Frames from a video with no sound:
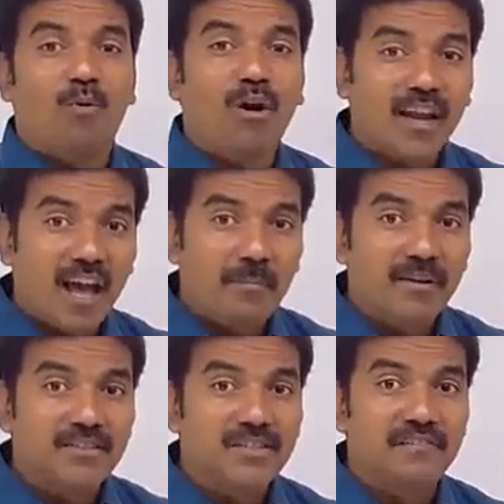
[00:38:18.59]
What
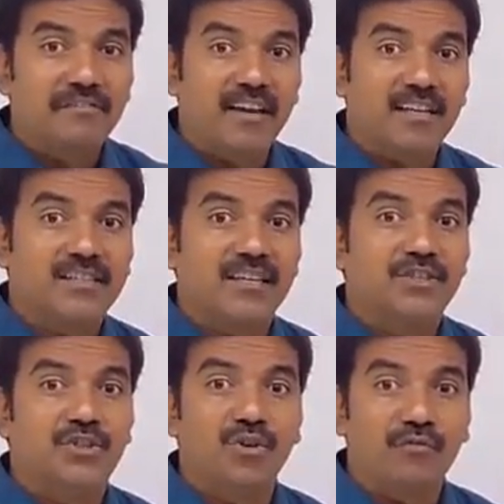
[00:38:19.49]
happens if I
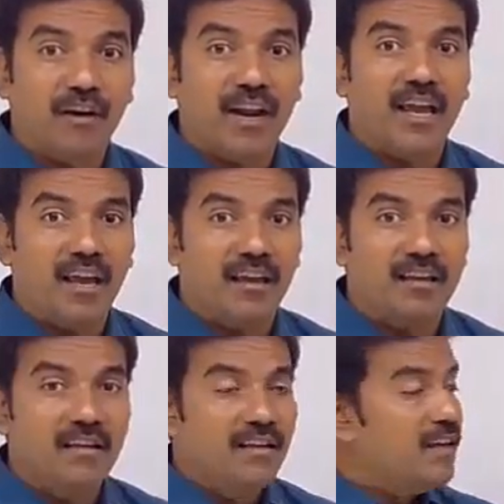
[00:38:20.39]
assign 0 for
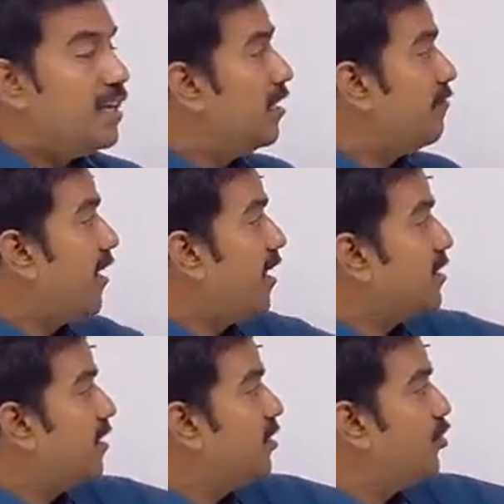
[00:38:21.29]
A? If I
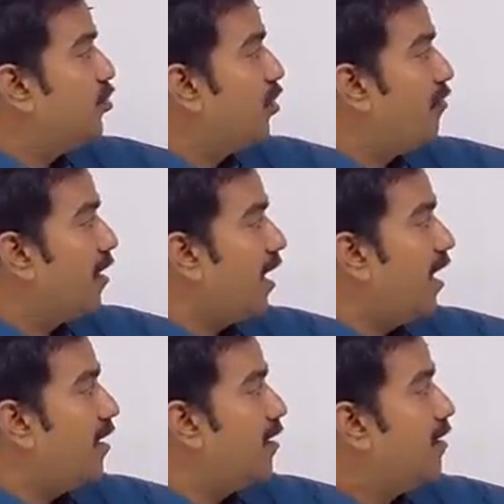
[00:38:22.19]
assign 0 for
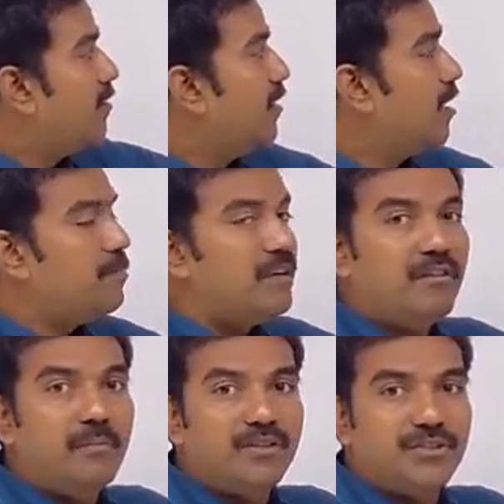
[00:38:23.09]
A, then
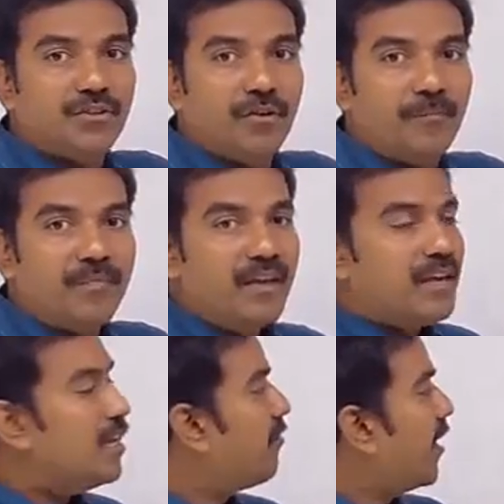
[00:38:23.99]
B will be 0.
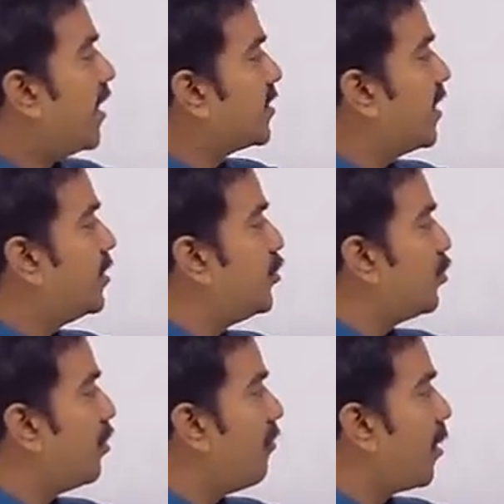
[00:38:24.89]
If I
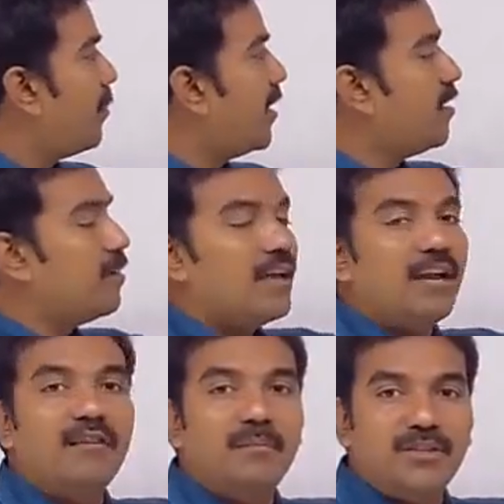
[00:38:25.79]
assign 0 for
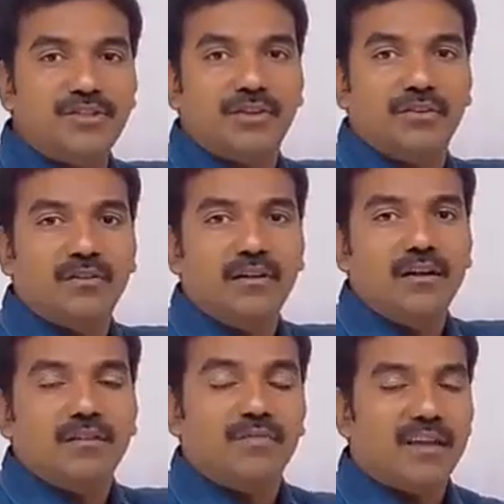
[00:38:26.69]
B, A will be 0.
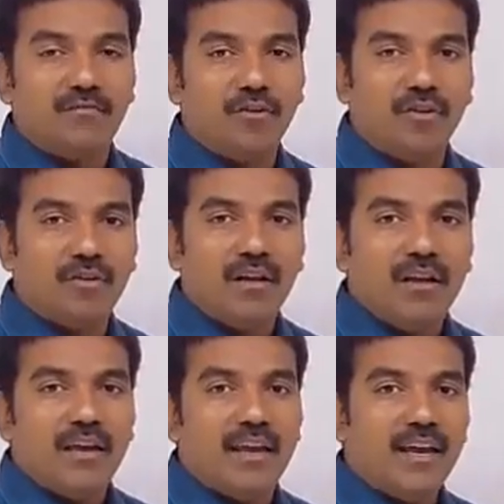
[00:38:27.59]

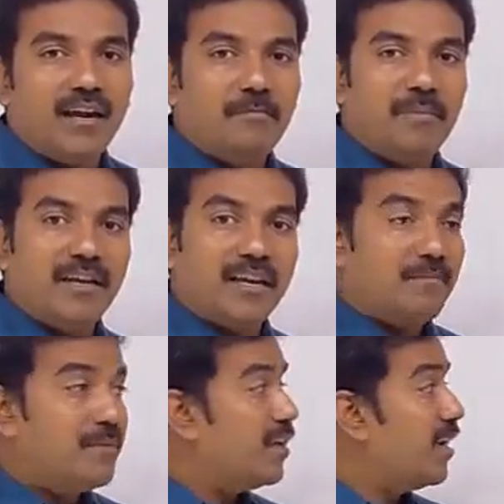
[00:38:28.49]
Therefore, A and
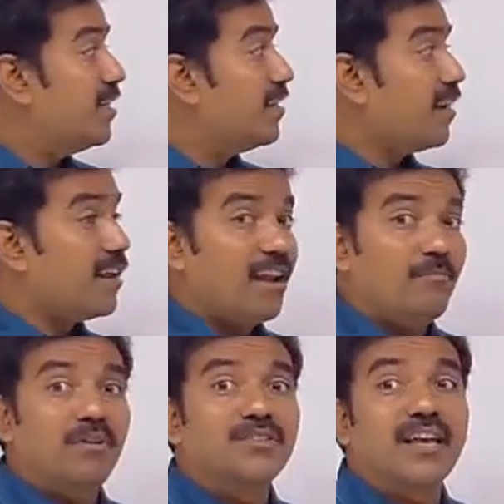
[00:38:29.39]
B can be any
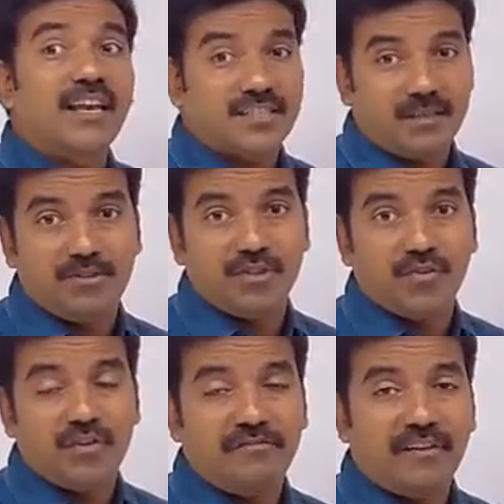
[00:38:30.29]
real numbers
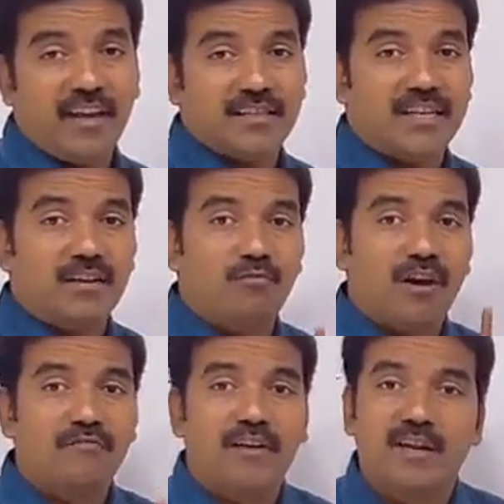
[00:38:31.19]
except 0. If I
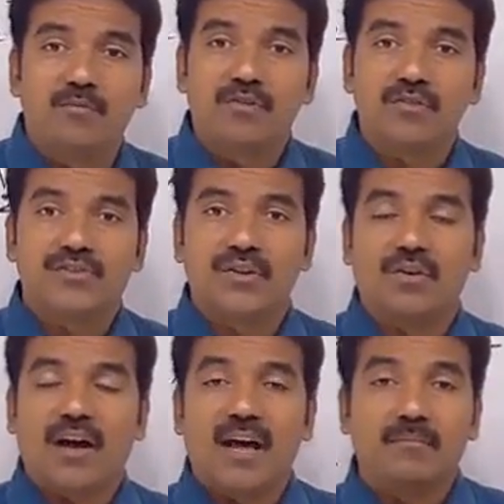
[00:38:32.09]
assign one variable to
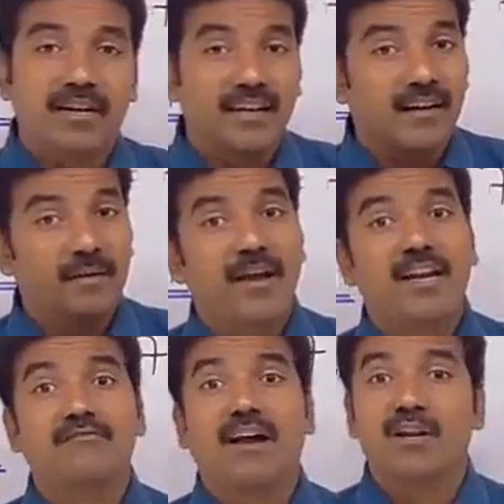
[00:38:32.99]
0, I am getting
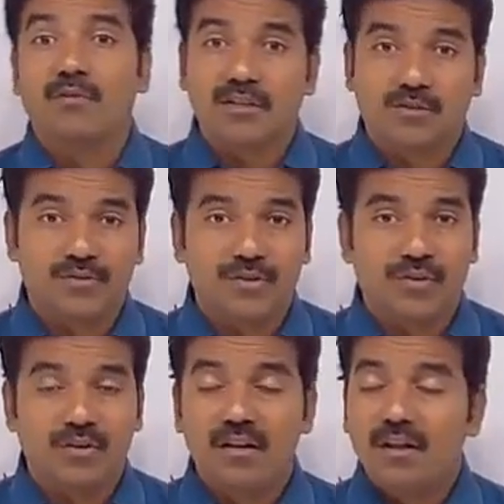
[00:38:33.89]
remaining value
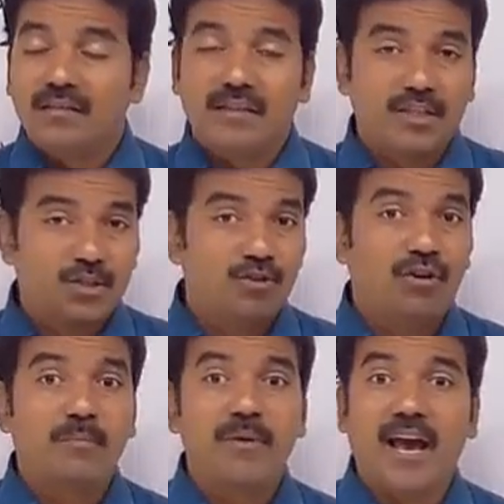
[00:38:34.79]
also 0. That
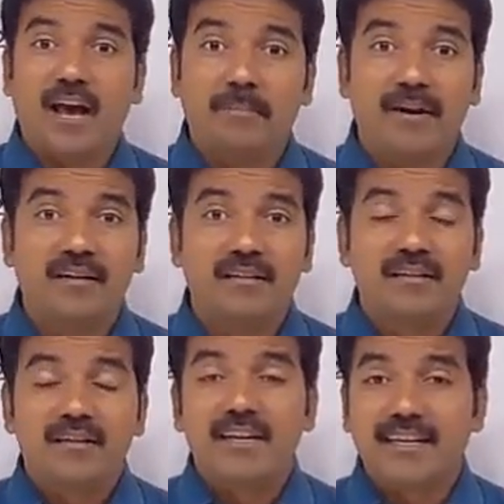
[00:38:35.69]
should not be
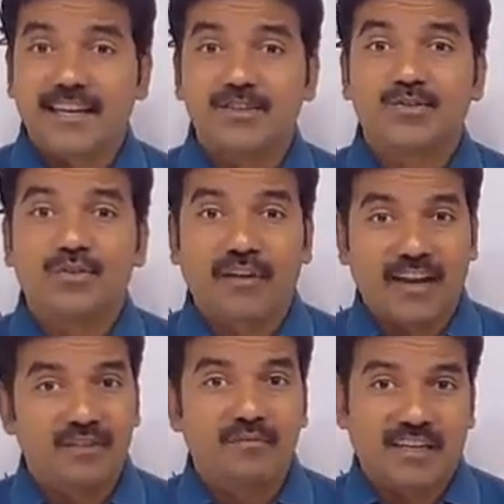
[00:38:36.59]
happened in case of
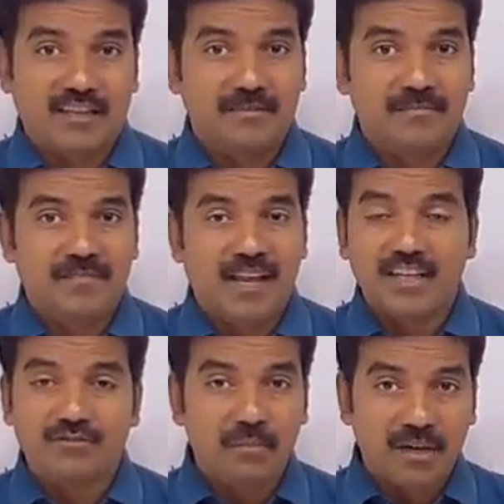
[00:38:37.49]
eigenvector.
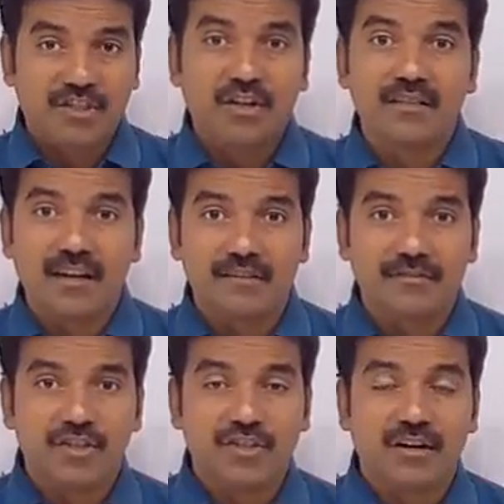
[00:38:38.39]
As we mentioned in the
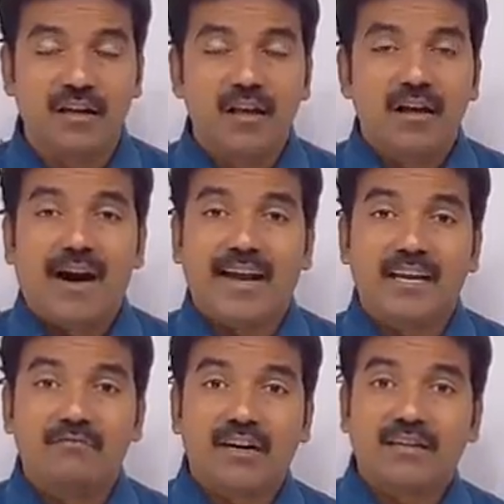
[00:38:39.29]
definition,
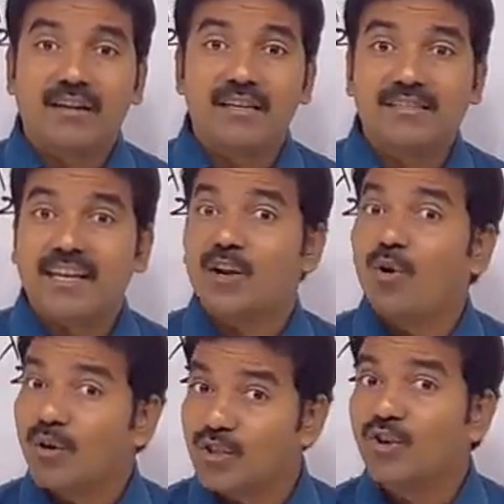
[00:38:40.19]
eigenvector is
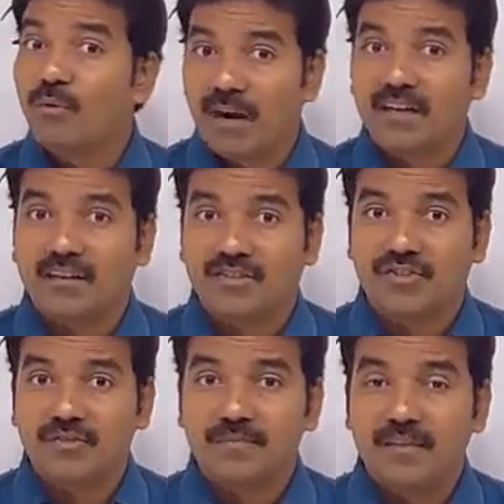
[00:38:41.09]
a non-zero
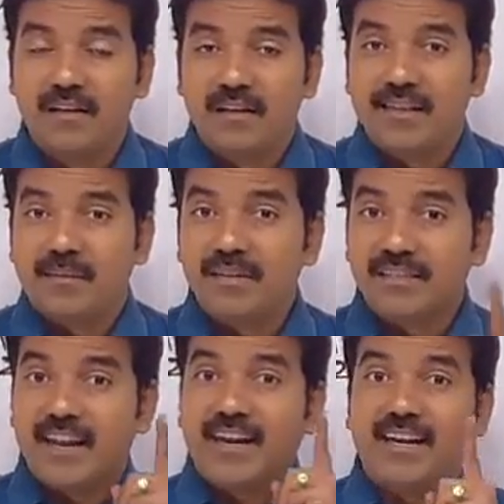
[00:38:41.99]
matrix. That
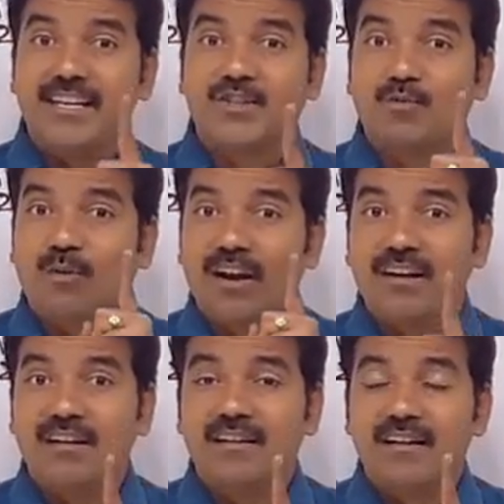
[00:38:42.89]
means at least
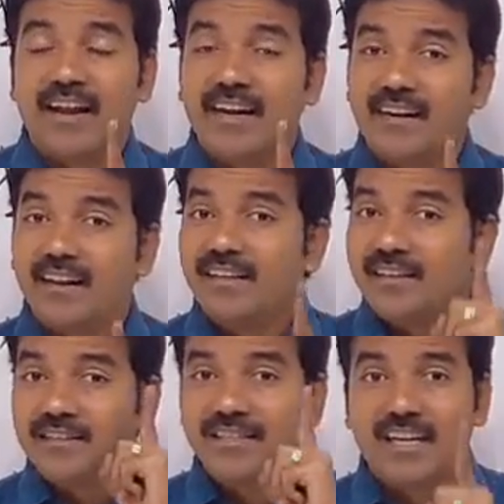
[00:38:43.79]
one
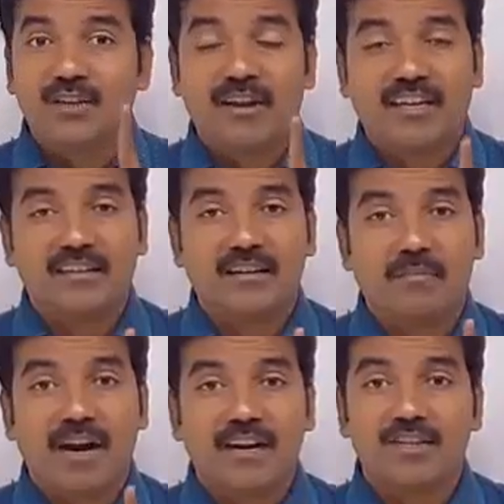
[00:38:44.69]
entry inside the
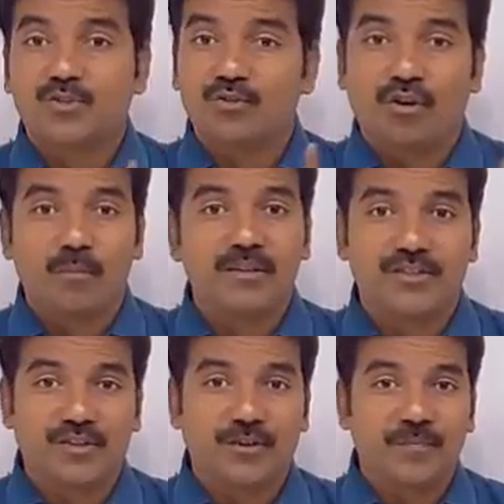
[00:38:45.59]
vector matrix should not
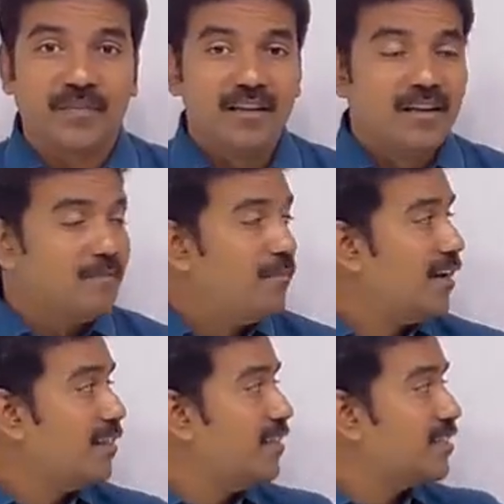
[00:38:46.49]
be 0.
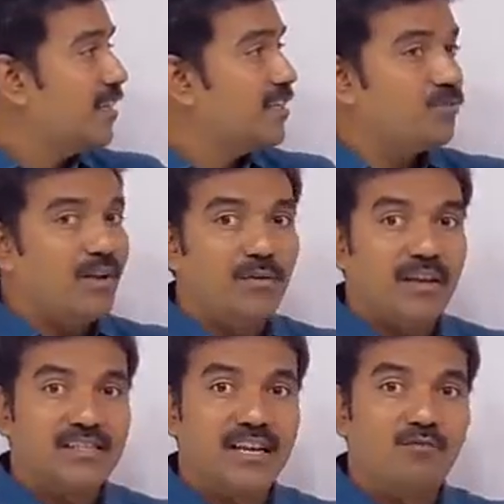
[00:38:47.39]
But in this case, when
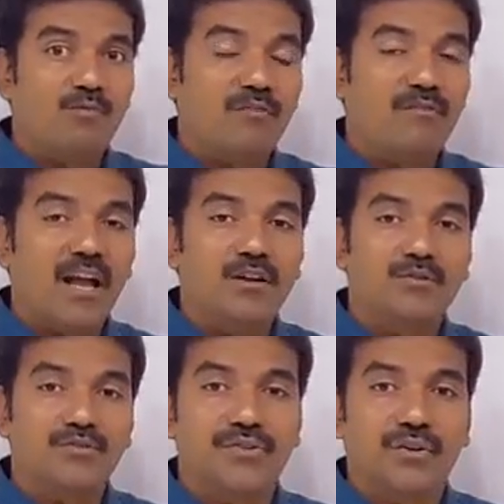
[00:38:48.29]
you assign one
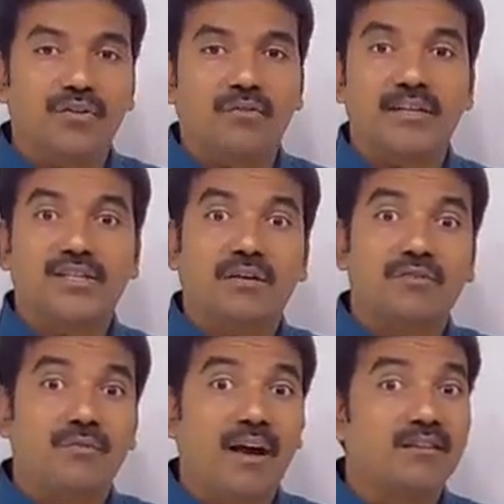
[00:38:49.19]
value to 0, rest
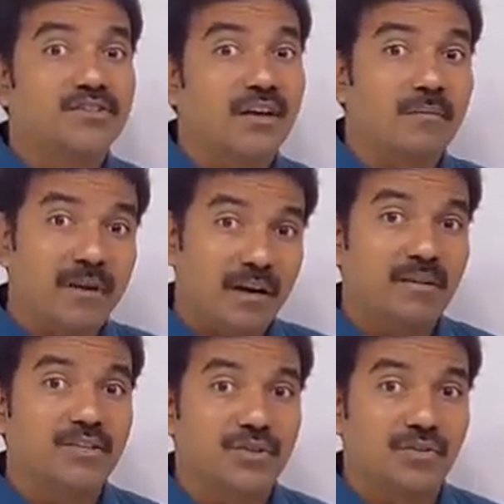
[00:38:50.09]
of the values are
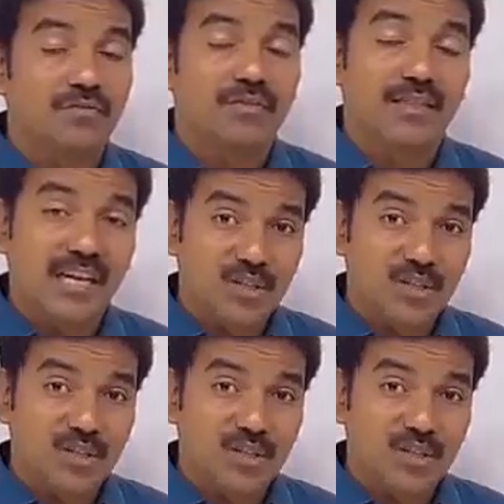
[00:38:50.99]
becoming 0.